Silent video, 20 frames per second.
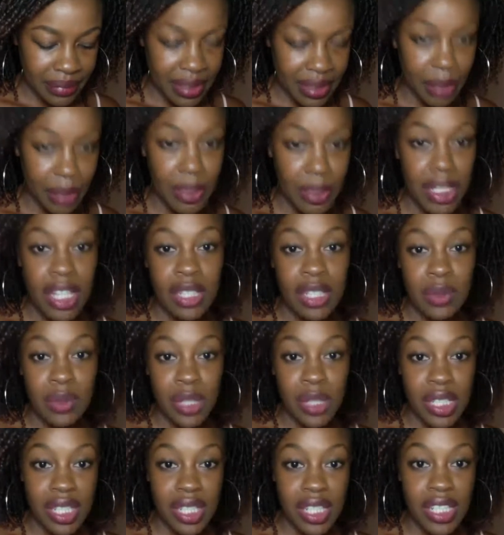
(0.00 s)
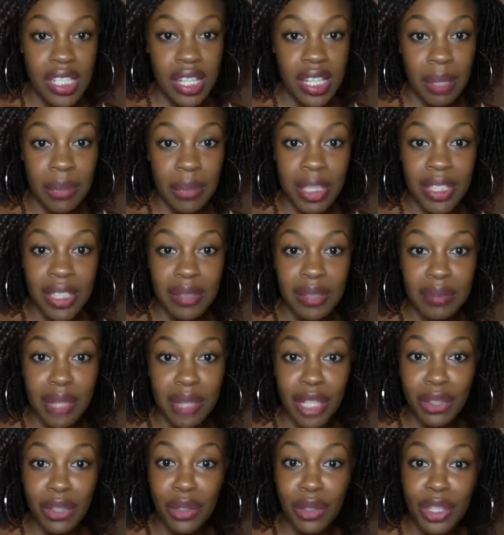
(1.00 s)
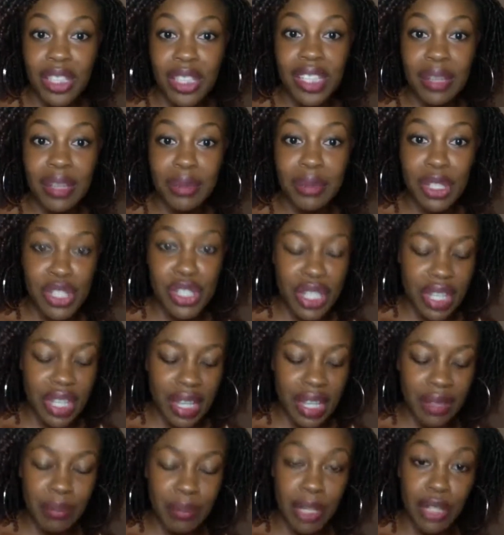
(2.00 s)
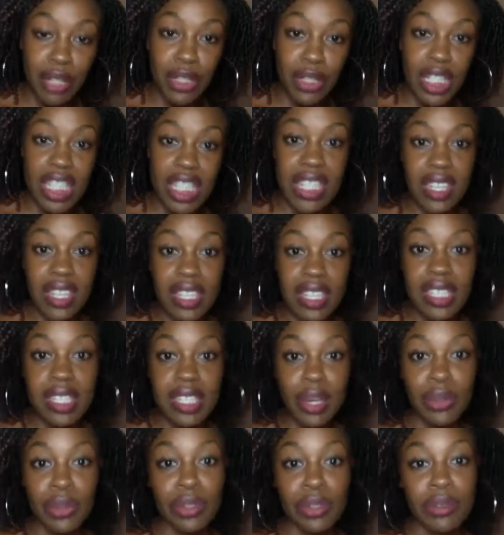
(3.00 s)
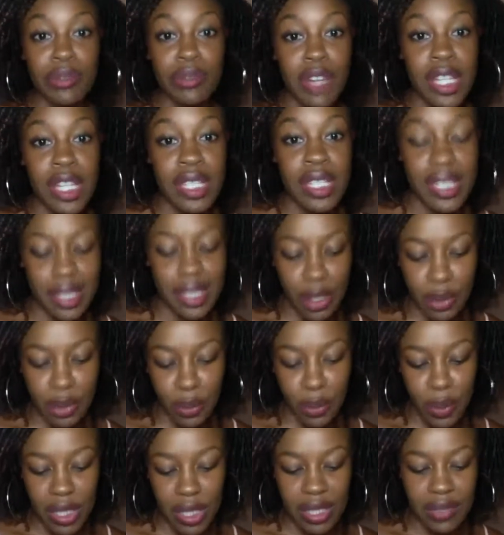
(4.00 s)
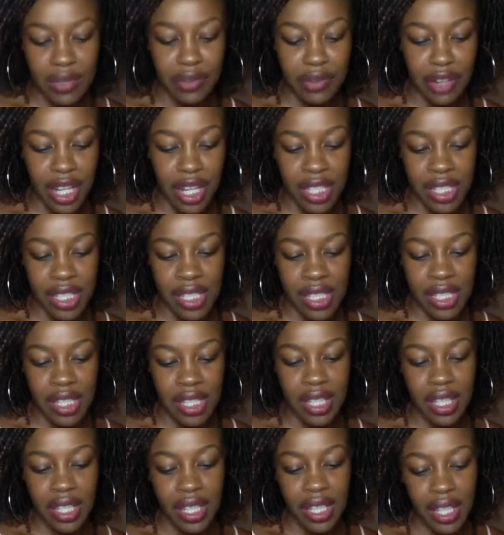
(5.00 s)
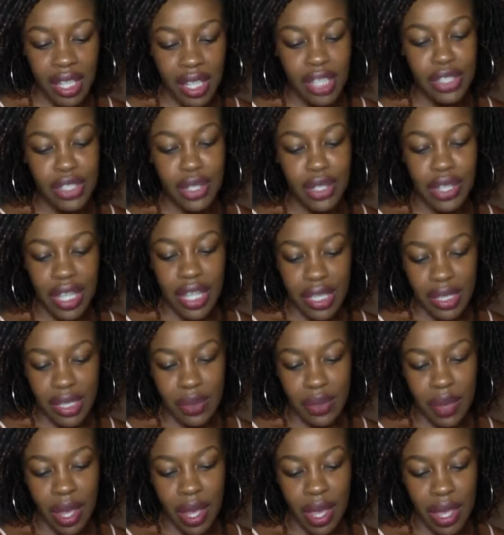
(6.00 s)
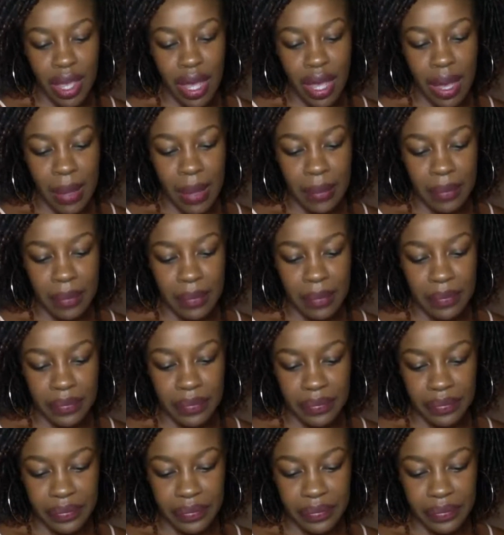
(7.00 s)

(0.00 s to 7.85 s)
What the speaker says: Someone asked which city I'm in. Bayonne. I mentioned that Bayonne is in the south of France, southwest France. So that's where I am.